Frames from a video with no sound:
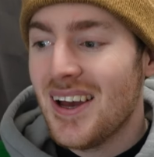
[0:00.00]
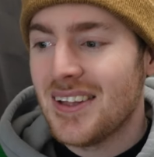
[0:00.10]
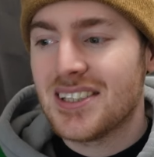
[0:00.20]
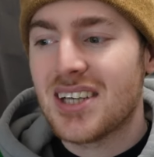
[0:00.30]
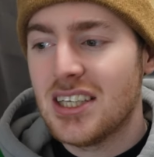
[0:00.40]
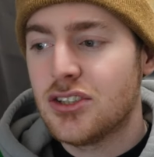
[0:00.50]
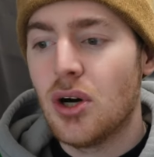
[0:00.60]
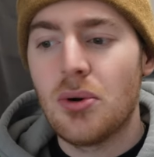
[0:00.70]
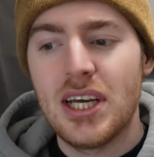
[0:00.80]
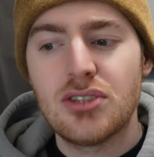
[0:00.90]
This guy's,
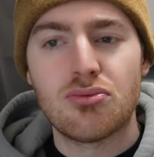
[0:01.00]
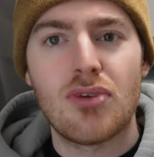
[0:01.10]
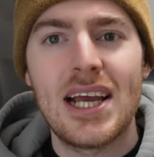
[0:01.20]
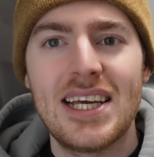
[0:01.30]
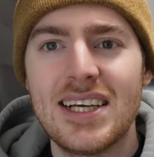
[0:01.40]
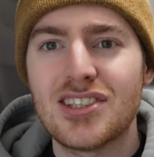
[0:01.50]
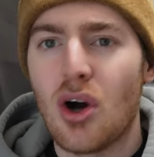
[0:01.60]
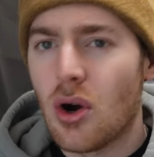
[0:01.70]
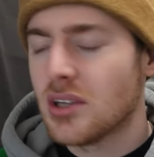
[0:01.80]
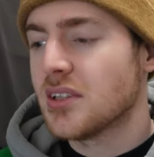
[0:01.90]
though, his rankings
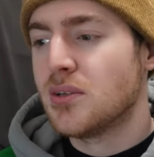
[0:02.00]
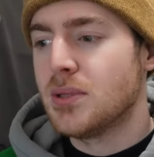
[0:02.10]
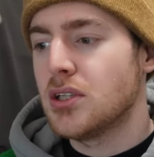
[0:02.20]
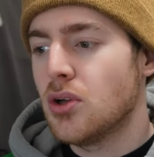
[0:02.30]
are a little bit